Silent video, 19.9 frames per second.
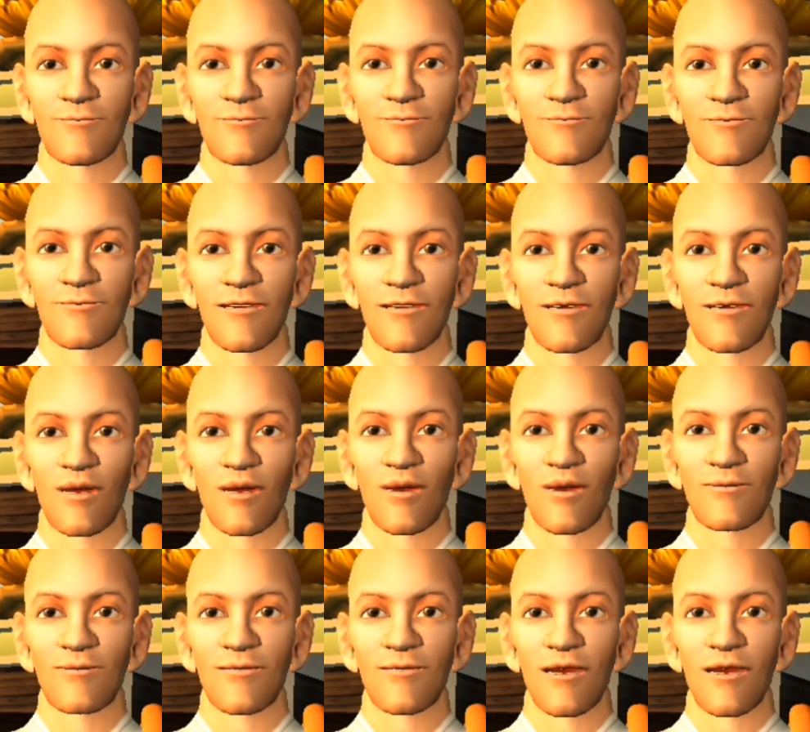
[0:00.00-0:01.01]
Thanks so much.
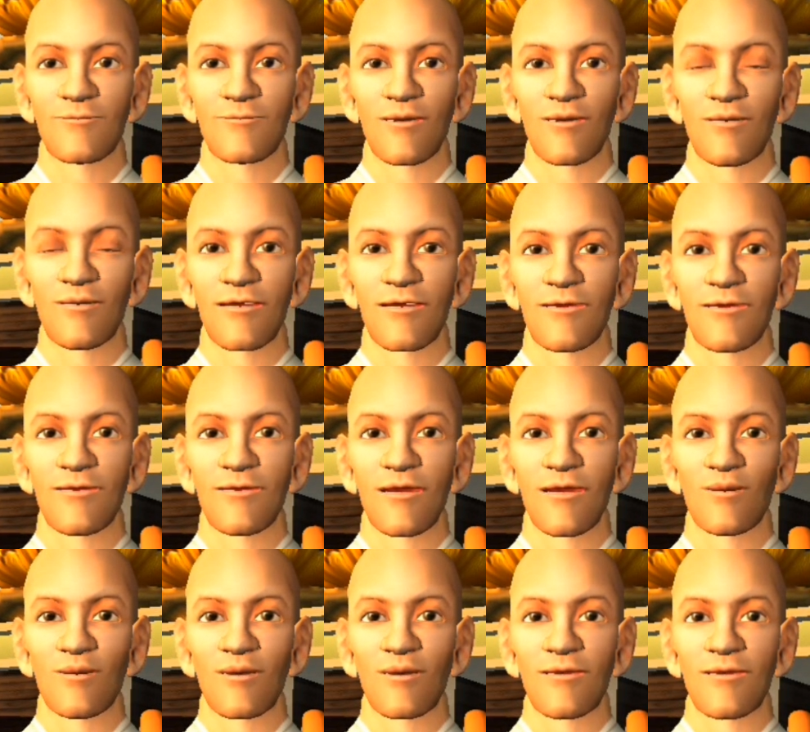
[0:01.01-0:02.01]
It was great to be here, and
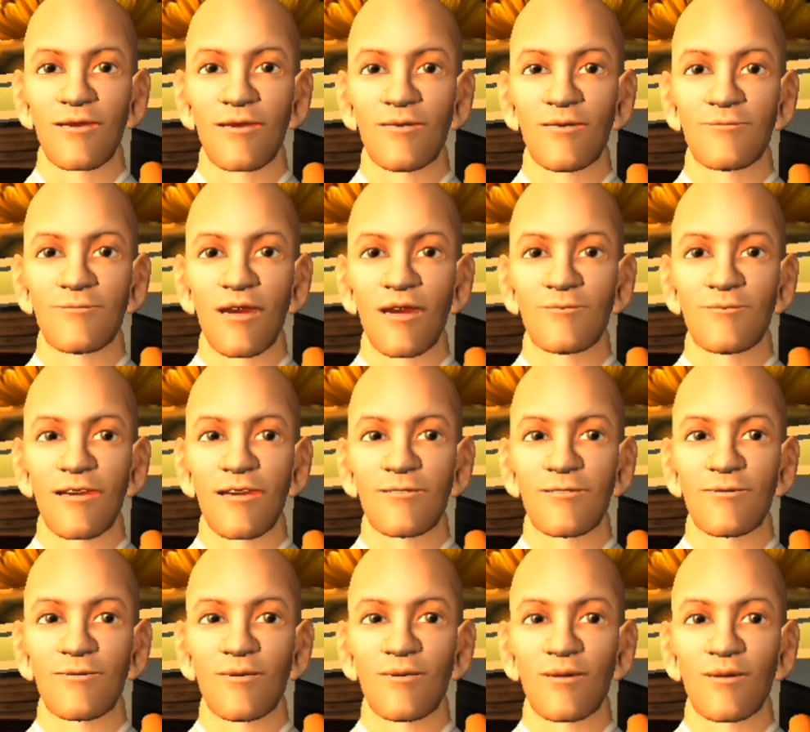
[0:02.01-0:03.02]
thank you, Adam, for
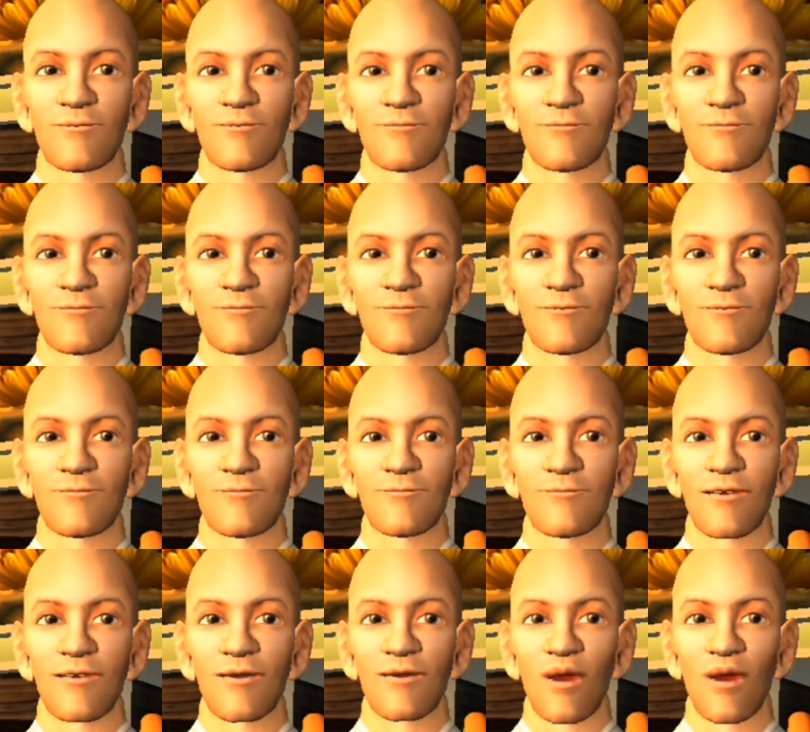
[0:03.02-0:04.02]
doing this
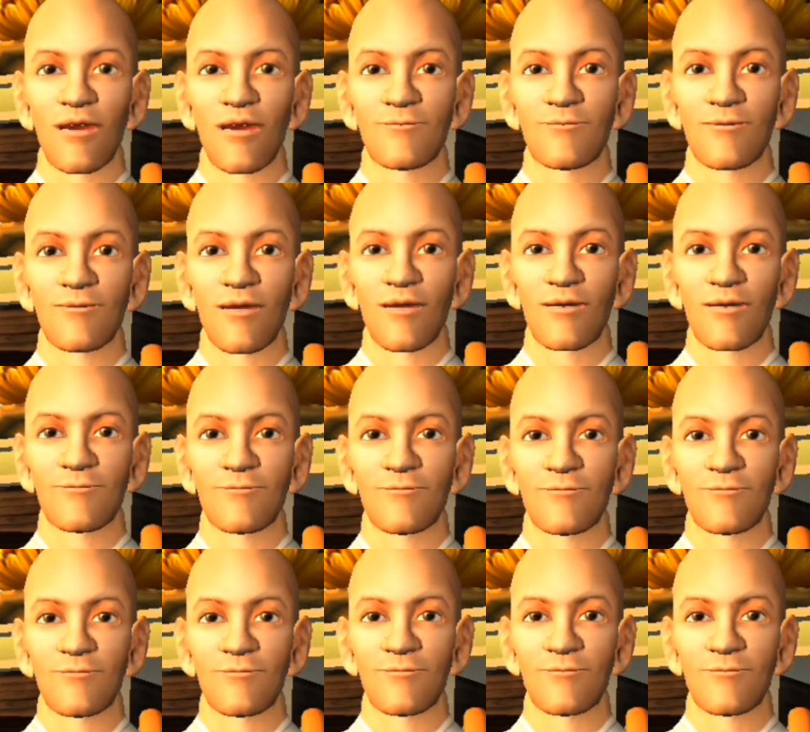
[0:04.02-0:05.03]
and
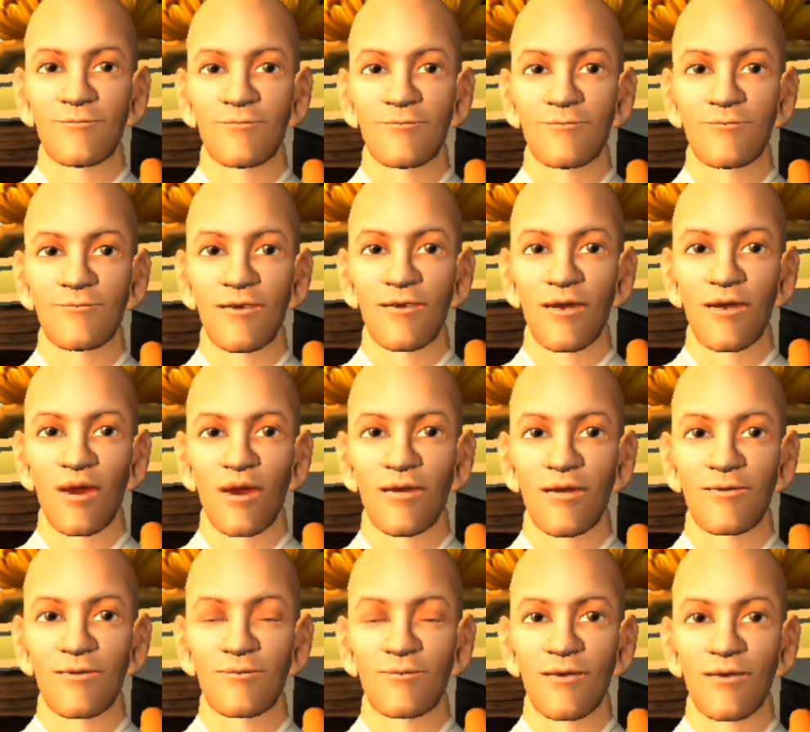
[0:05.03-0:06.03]
for giving
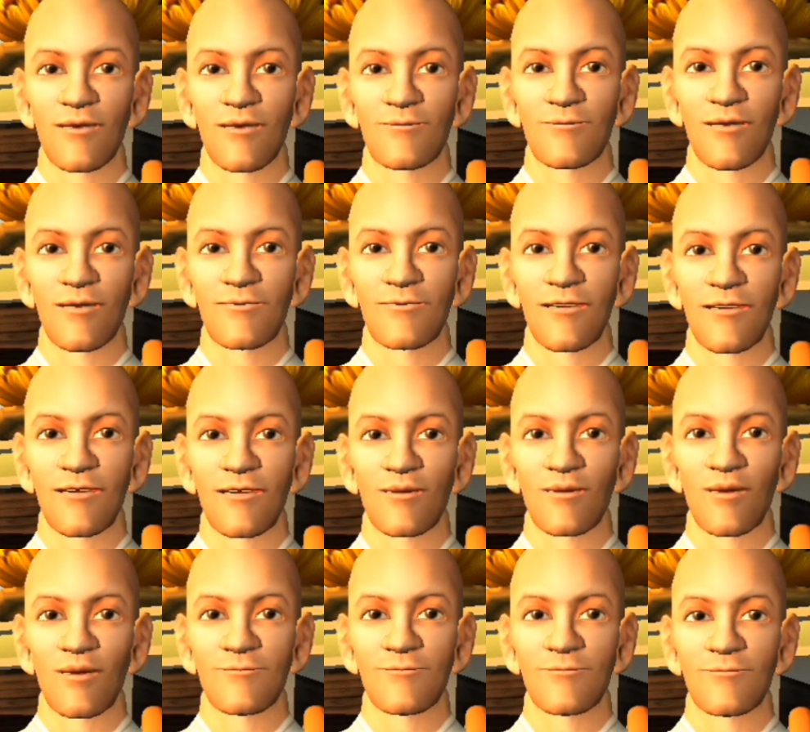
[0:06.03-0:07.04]
everyone this forum,
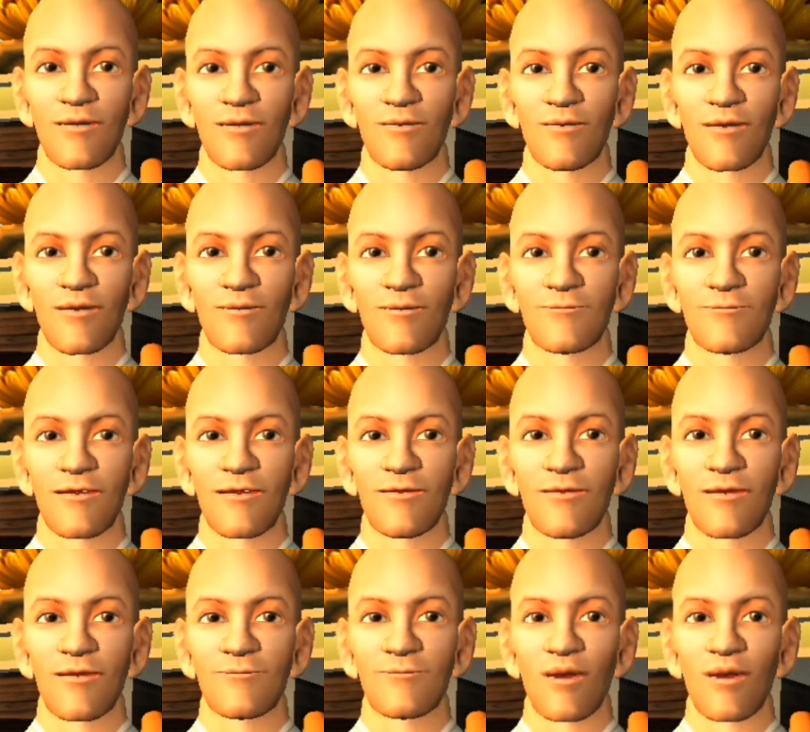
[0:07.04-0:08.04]
this
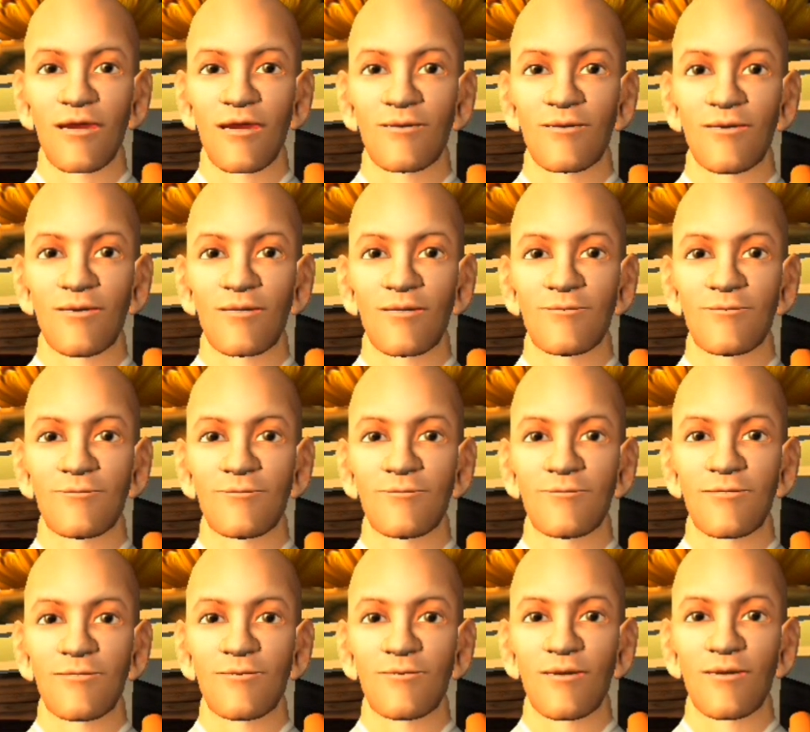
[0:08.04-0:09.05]
opportunity to learn
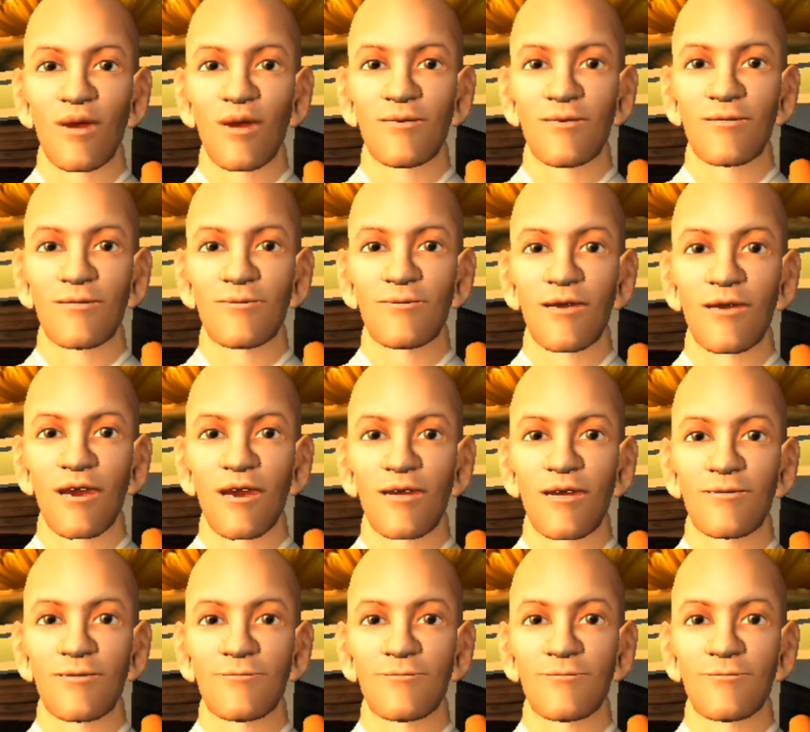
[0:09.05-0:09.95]
and share the Dharma.